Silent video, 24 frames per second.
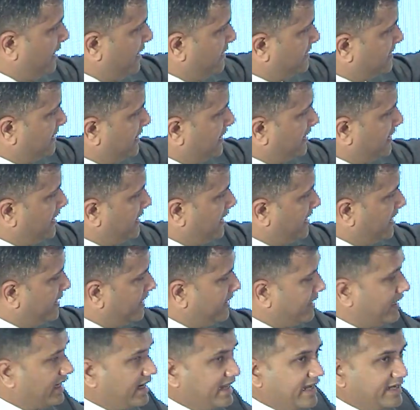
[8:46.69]
is that the
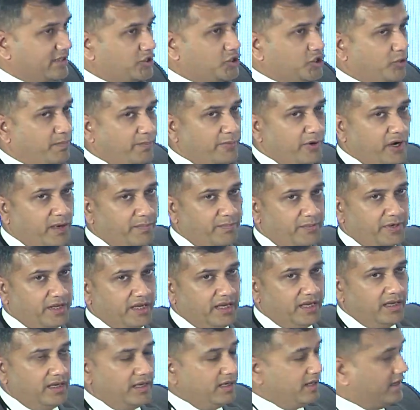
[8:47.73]
intellectual
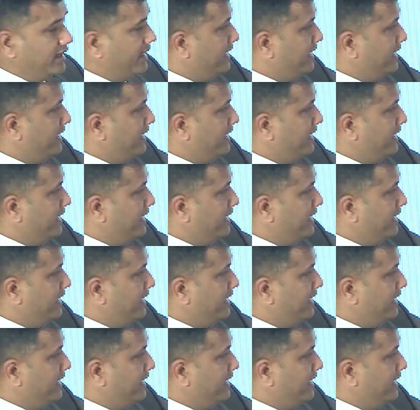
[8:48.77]
property